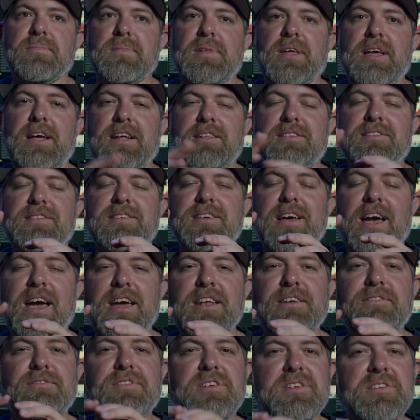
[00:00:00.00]
it's
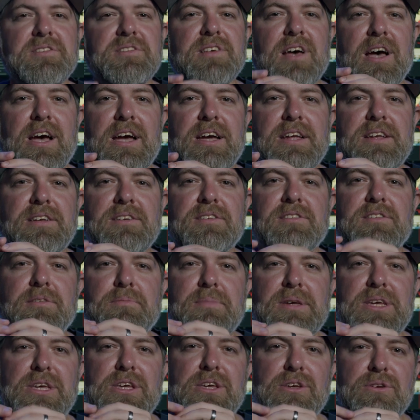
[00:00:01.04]
kind of designed to
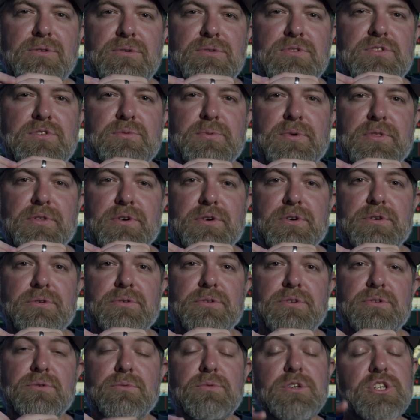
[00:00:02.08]
be used with a
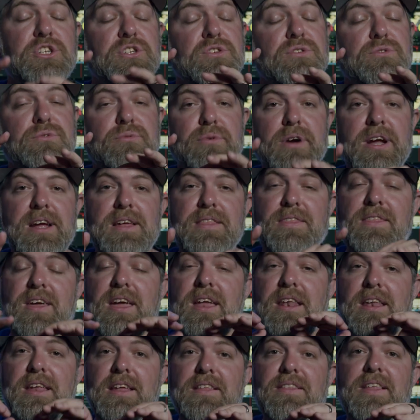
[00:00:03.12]
crew, which is great.
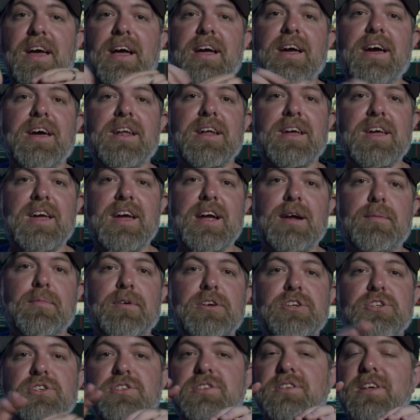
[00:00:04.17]
They need that kind of camera,
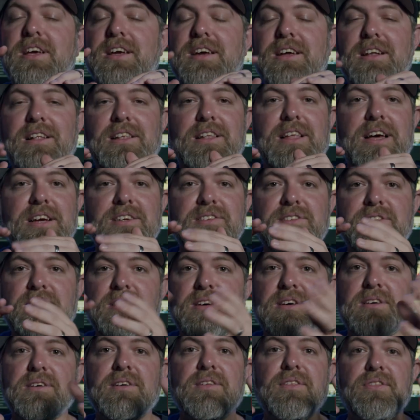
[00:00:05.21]
just like an
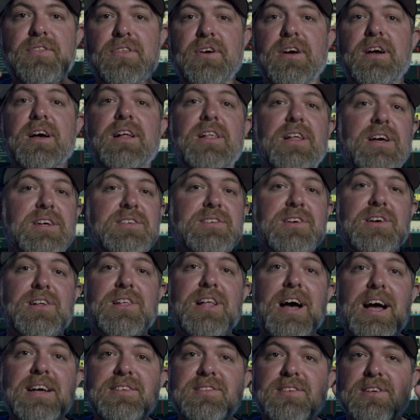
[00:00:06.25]
Alexa, the Alexa
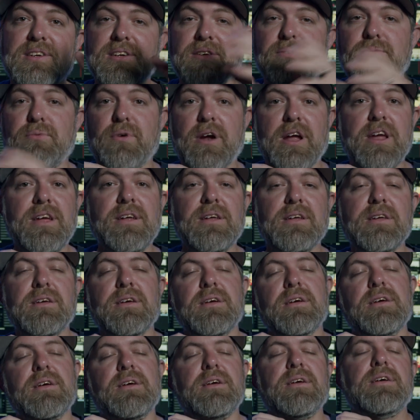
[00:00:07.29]
Classic, right?
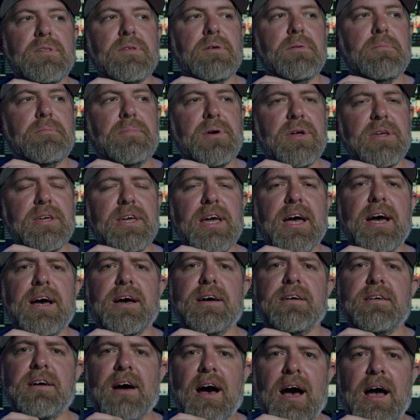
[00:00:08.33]
But
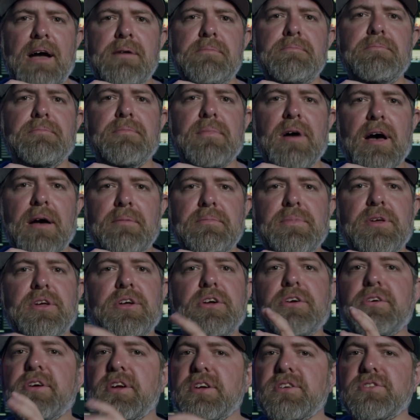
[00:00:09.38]
yeah, I'm
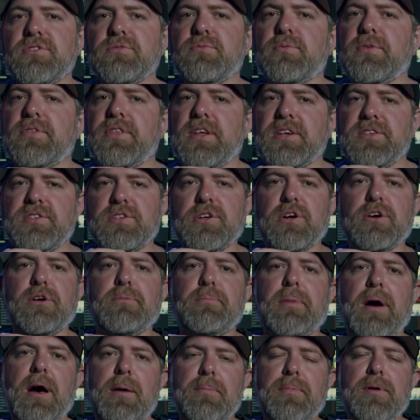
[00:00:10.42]
curious when they
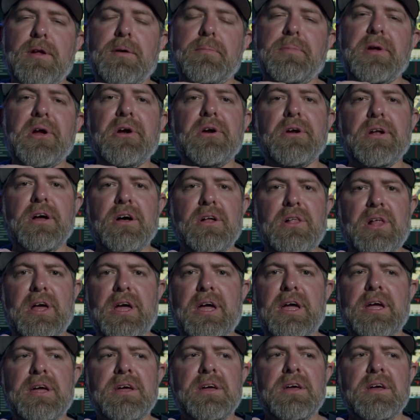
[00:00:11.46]
start popping up here in LA.